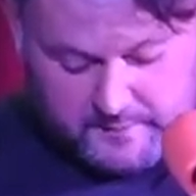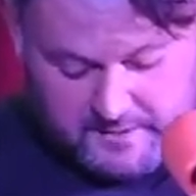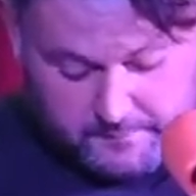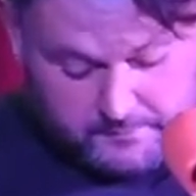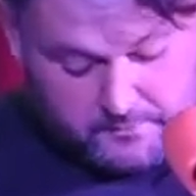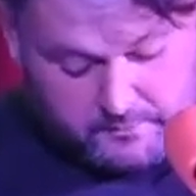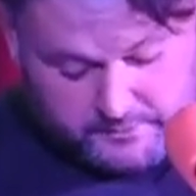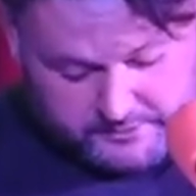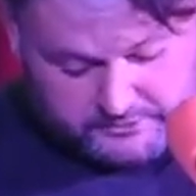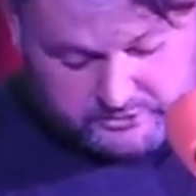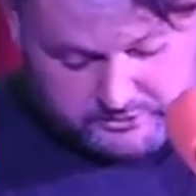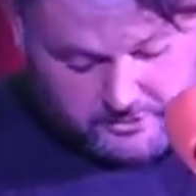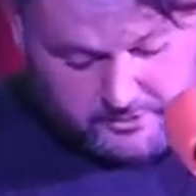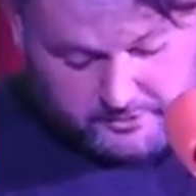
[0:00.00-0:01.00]
people who were in a
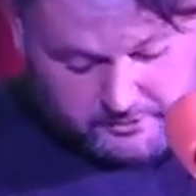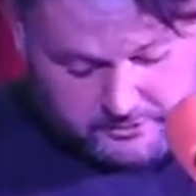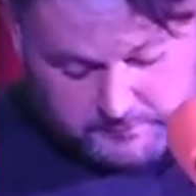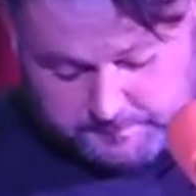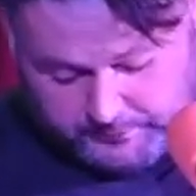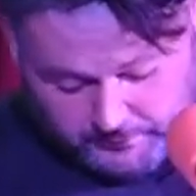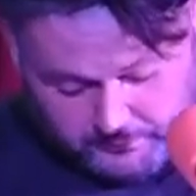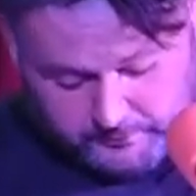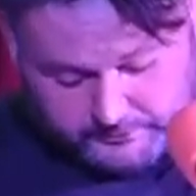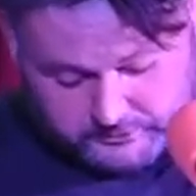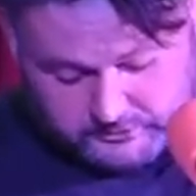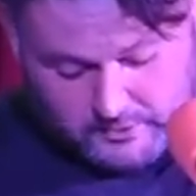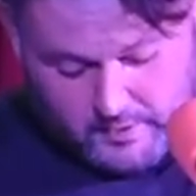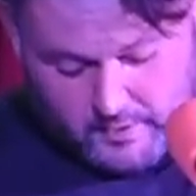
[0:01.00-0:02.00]
circus,
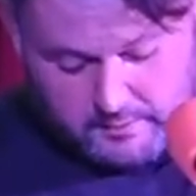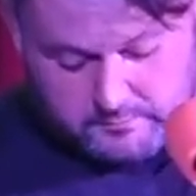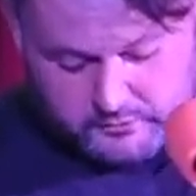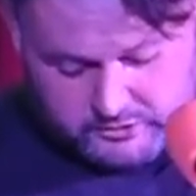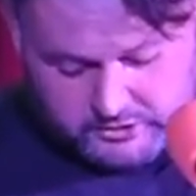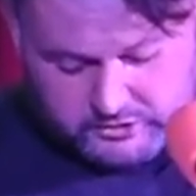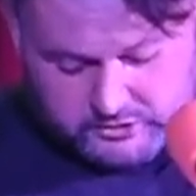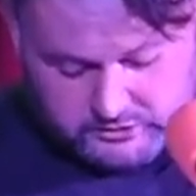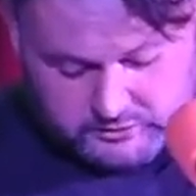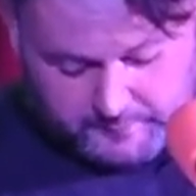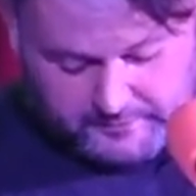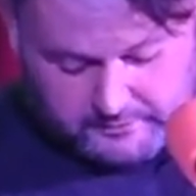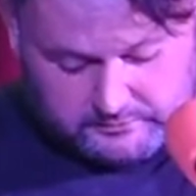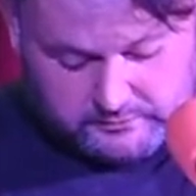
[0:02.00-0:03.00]
poets,
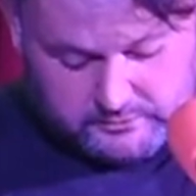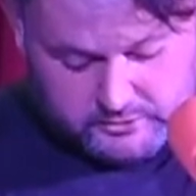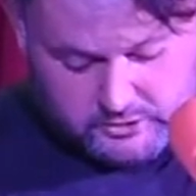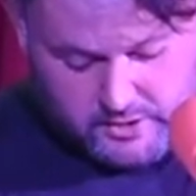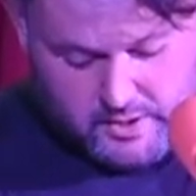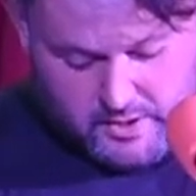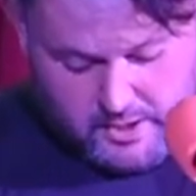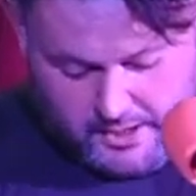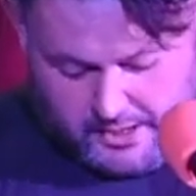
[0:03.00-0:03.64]
musicians, painters,